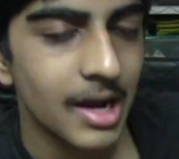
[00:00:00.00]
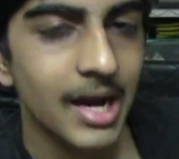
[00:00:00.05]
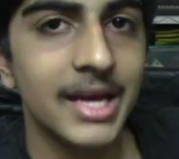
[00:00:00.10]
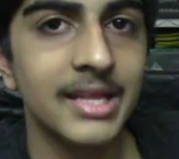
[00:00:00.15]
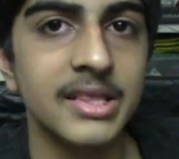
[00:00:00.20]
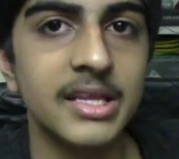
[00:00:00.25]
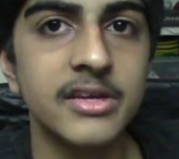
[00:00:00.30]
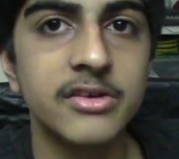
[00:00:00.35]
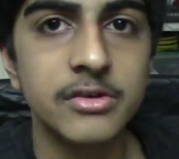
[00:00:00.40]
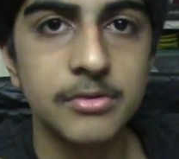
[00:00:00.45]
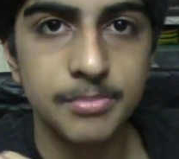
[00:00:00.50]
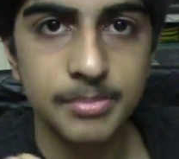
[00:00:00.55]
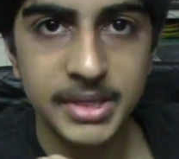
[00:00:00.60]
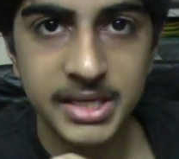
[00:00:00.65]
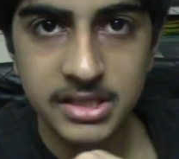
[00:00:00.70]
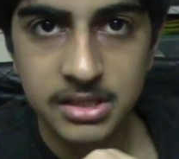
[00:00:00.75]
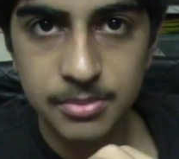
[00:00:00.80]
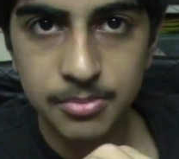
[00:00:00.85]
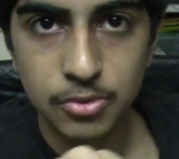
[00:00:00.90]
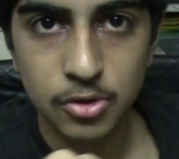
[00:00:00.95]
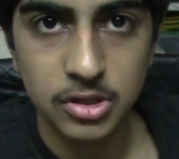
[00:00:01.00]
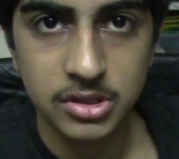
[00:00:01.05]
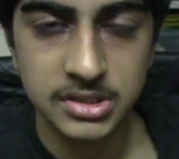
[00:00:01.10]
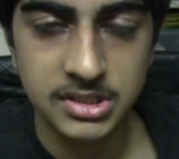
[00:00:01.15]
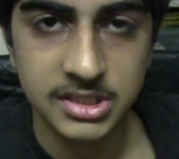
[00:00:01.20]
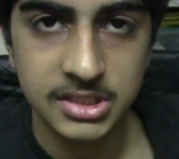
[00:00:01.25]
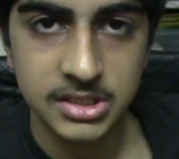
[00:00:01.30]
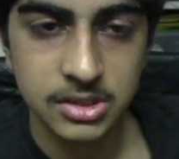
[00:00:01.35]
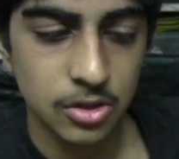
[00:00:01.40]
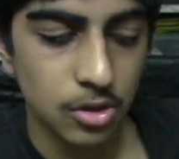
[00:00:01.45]
and then repeat the
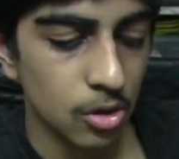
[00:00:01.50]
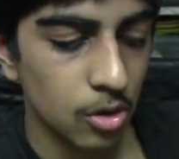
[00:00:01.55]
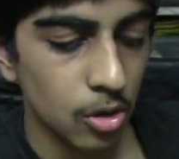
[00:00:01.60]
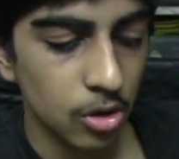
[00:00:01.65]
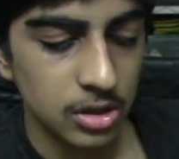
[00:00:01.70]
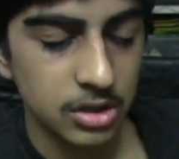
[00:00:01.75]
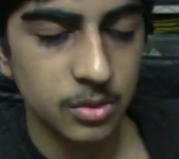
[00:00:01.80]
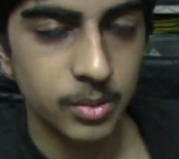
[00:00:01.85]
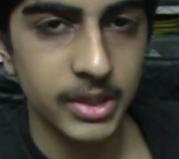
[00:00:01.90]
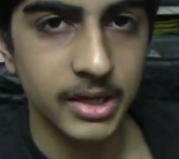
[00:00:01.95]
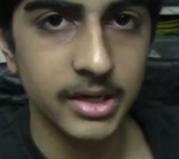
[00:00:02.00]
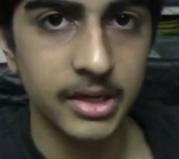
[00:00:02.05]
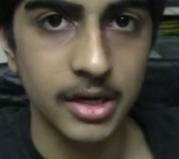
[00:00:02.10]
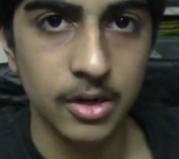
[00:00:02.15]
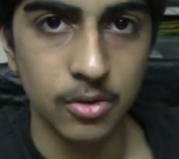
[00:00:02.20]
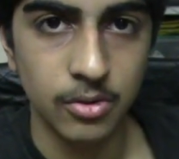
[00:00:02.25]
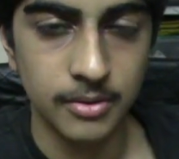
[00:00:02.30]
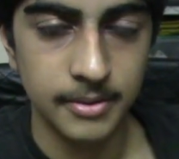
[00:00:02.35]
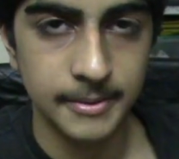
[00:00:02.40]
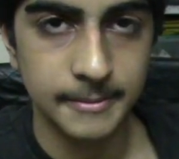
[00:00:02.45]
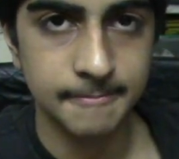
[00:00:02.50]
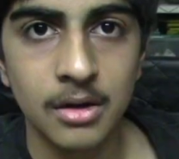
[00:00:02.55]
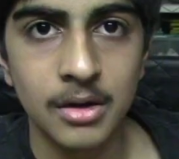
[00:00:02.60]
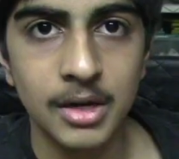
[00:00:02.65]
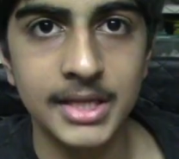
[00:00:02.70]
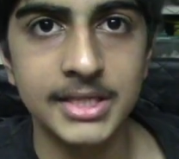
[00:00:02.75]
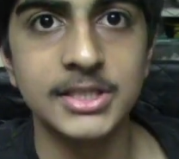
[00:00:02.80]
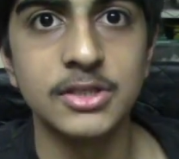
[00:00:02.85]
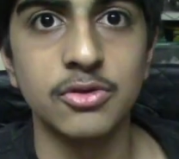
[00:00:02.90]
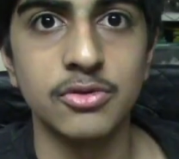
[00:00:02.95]
process all the way around.
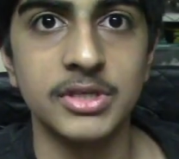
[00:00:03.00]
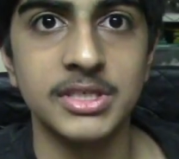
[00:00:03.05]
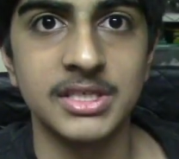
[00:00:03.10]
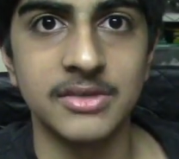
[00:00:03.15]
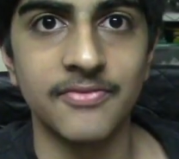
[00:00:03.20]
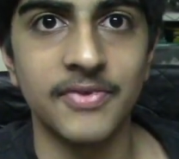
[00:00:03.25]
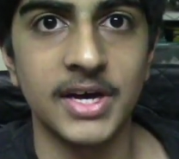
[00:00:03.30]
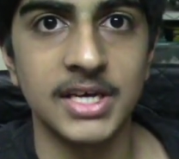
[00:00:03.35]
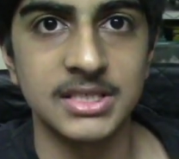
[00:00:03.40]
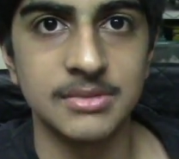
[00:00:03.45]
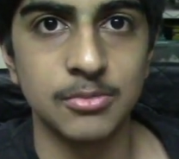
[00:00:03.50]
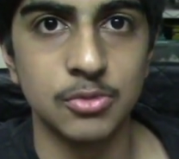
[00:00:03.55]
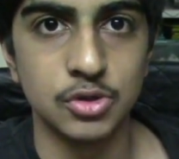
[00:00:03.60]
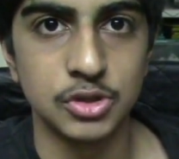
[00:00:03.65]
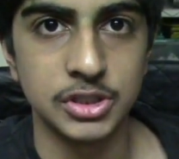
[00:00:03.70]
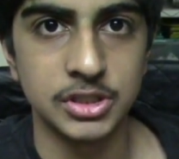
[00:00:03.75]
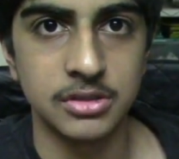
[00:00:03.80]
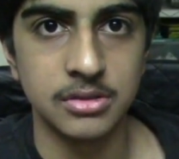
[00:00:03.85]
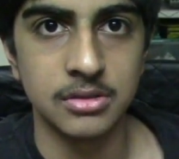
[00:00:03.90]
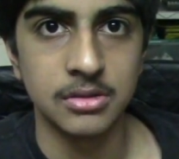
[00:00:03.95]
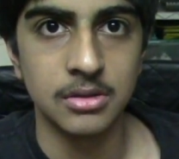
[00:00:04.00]
Let's do this in fast motion.